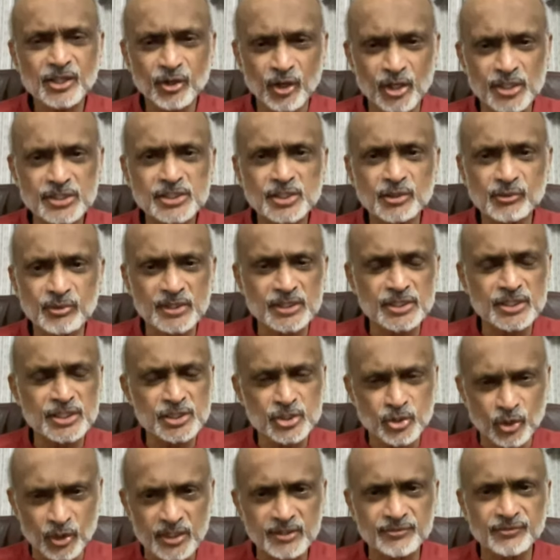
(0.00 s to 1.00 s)
a consequence,
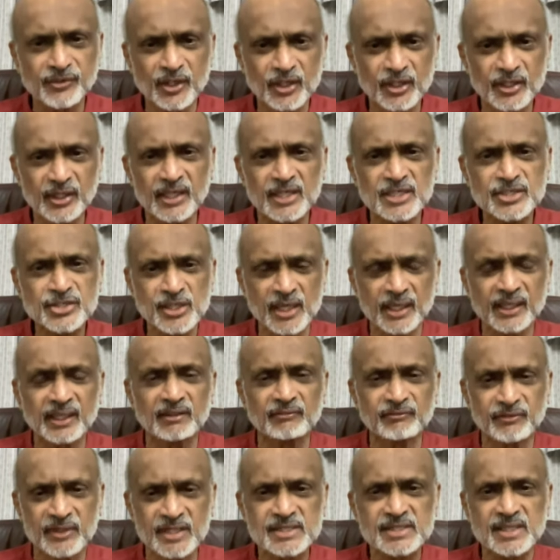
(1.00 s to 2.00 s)
it's so difficult to get a
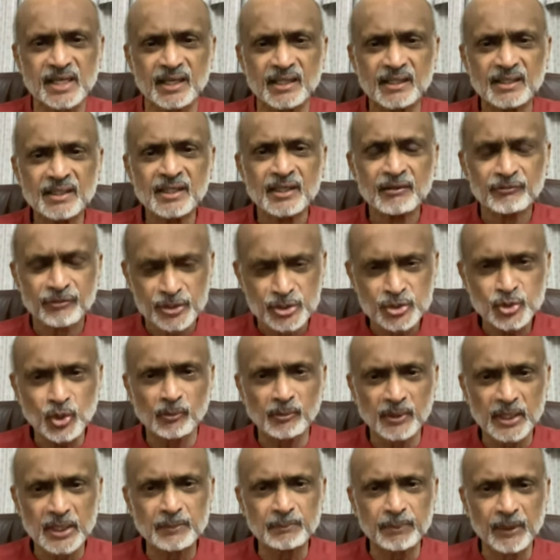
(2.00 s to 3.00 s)
Schengen visa for
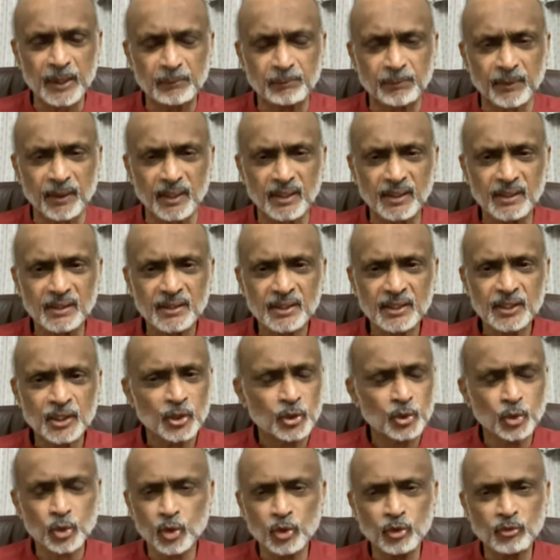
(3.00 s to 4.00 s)
so many people
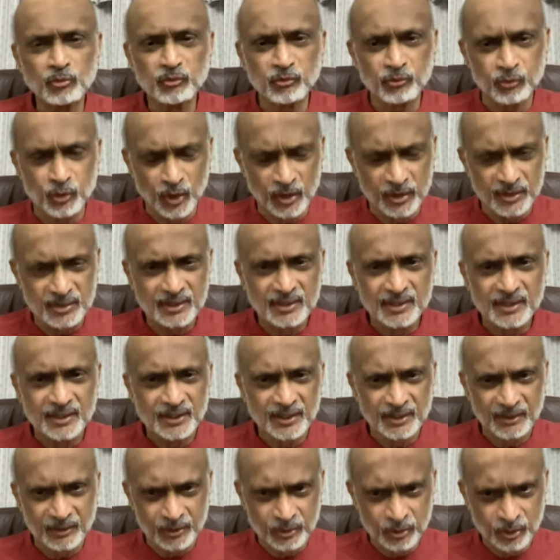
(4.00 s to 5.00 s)
who would
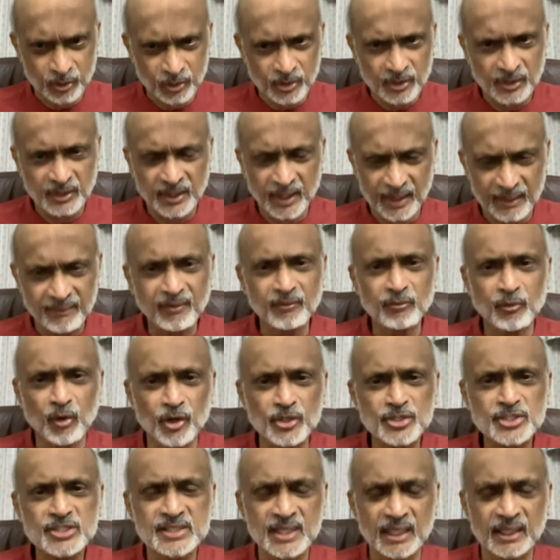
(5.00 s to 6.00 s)
to never
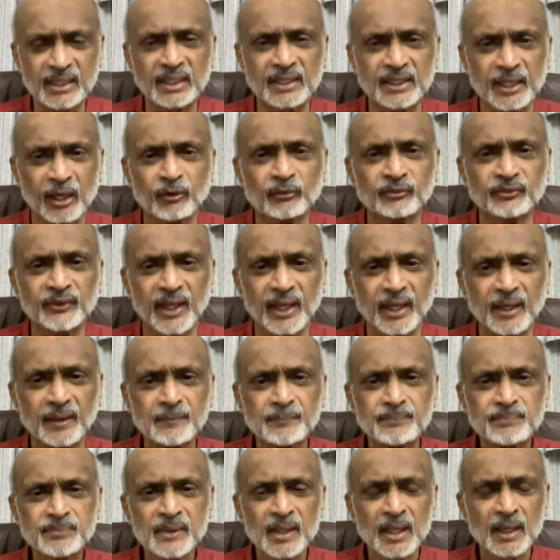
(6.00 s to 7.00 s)
want to settle down there.
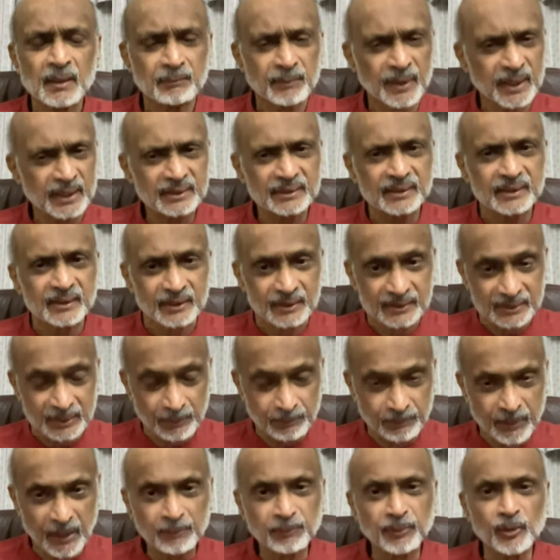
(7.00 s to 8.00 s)
But
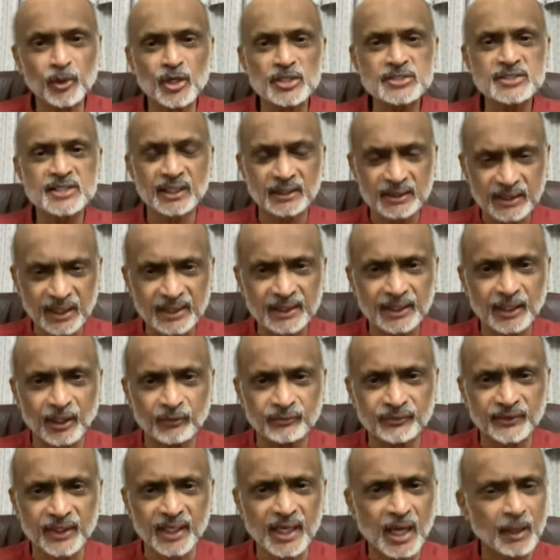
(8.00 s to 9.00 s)
the people who are settling
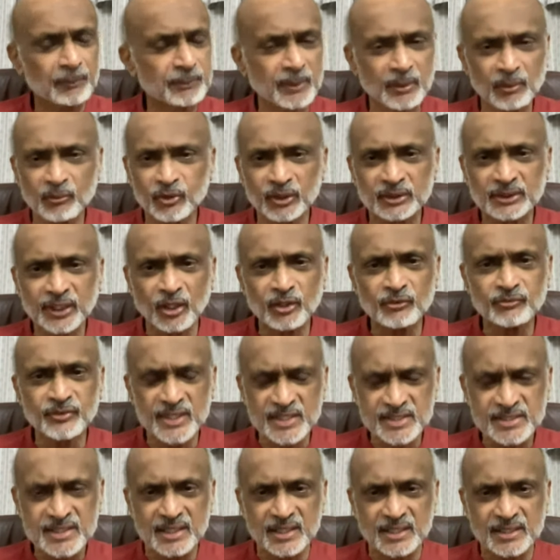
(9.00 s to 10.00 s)
down there appear without
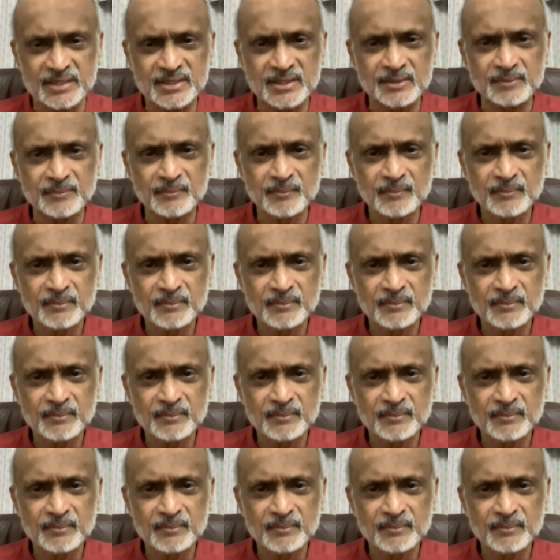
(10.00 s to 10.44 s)
visas.